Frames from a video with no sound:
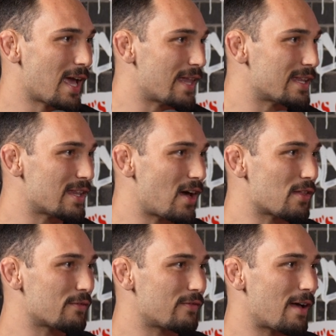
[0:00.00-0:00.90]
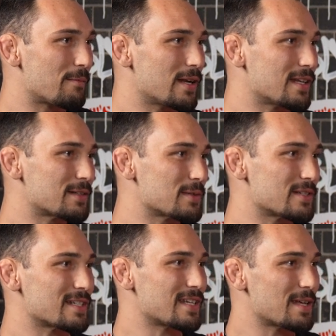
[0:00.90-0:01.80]
and then the other 5 minutes was
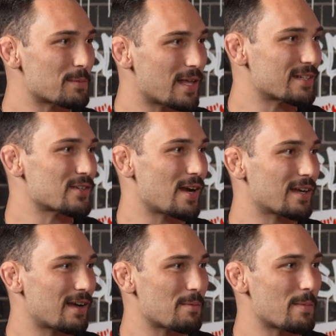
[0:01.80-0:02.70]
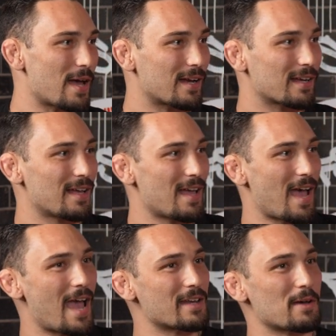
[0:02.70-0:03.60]
just him like trying to come back. I
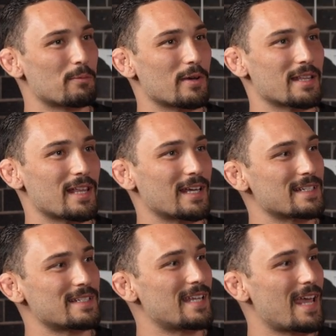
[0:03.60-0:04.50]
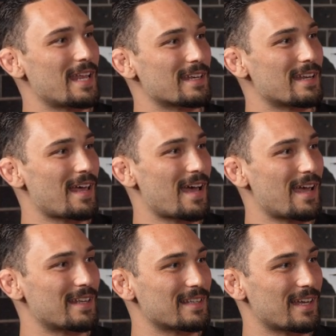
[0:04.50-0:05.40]
ended up winning like
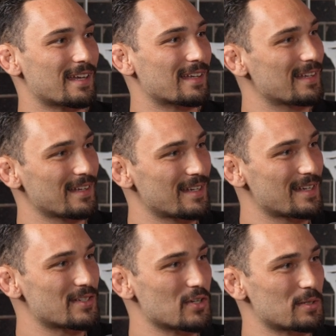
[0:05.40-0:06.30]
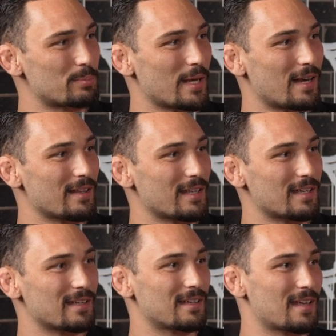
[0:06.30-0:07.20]
10-9, like just barely.
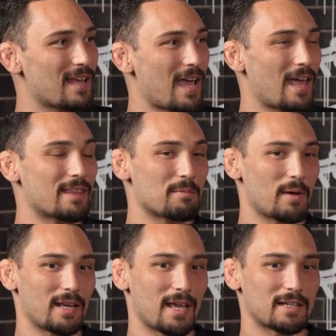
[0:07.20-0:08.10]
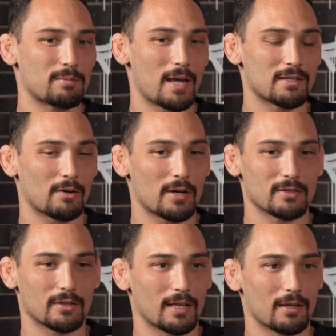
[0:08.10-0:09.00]
And then my next match I
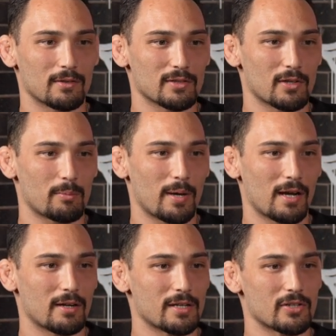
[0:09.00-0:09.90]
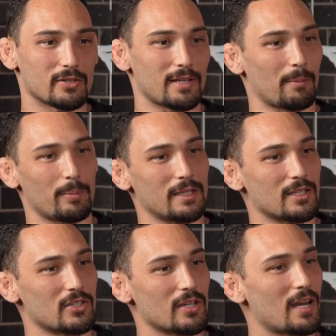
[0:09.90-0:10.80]
wrestled a kid who was a little better and he just like beat
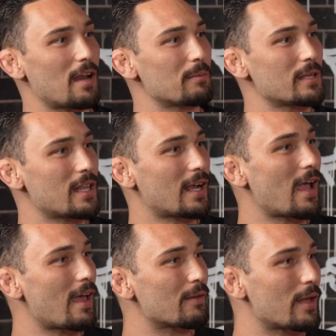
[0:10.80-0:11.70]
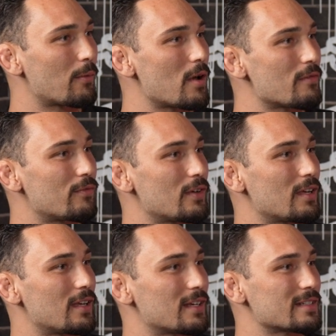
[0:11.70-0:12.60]
the shit out of me. Like I had like 1
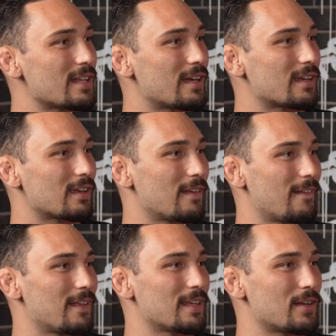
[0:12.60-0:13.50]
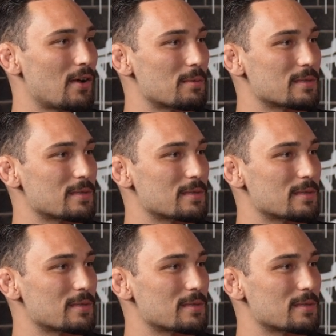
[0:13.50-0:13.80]
foot and it's like, you know what I'm